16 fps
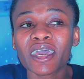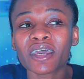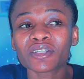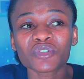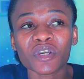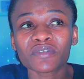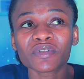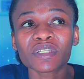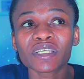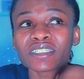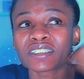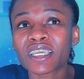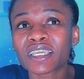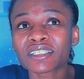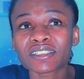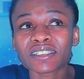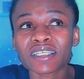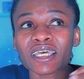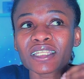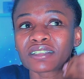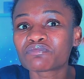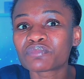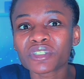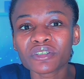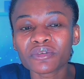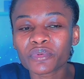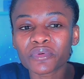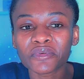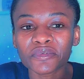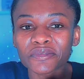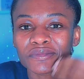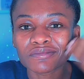travel agents and
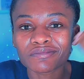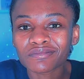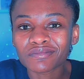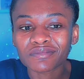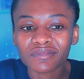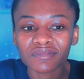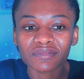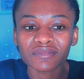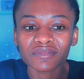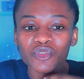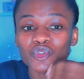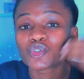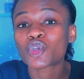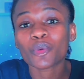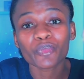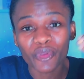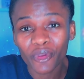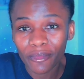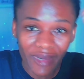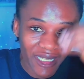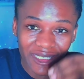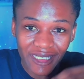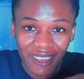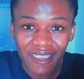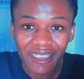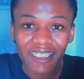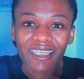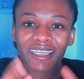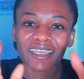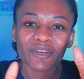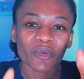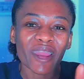people to chop your money,
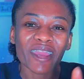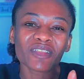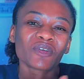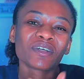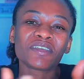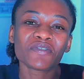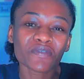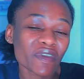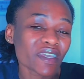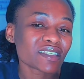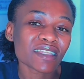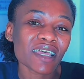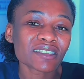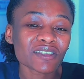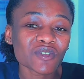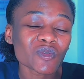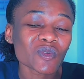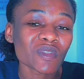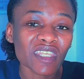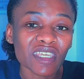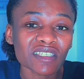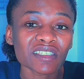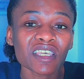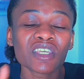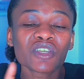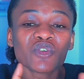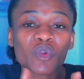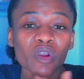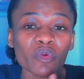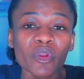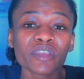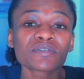why not invest that into this?
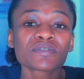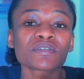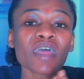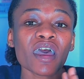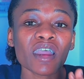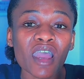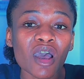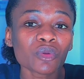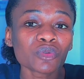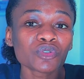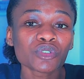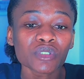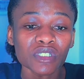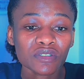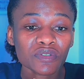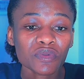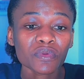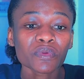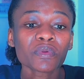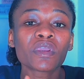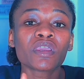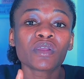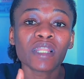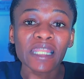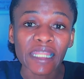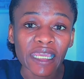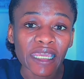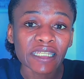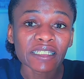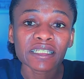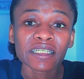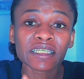You are going to that country to
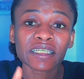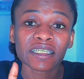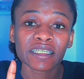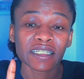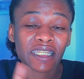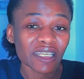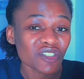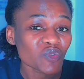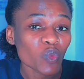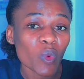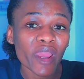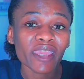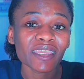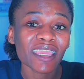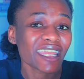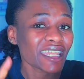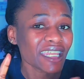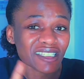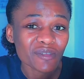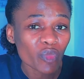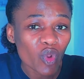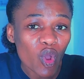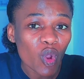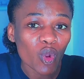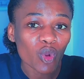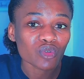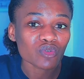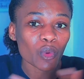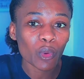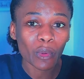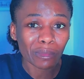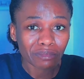learn, network, and explore.
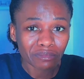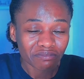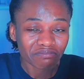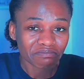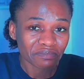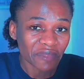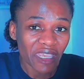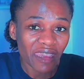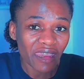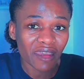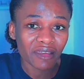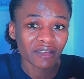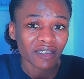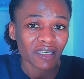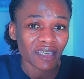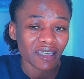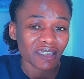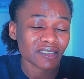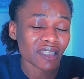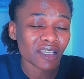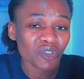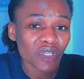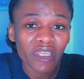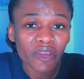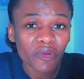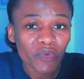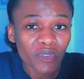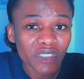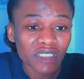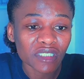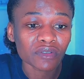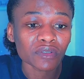So yeah, it's actually a
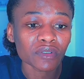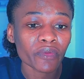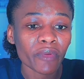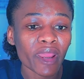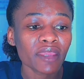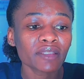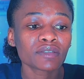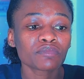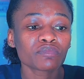good deal. All right,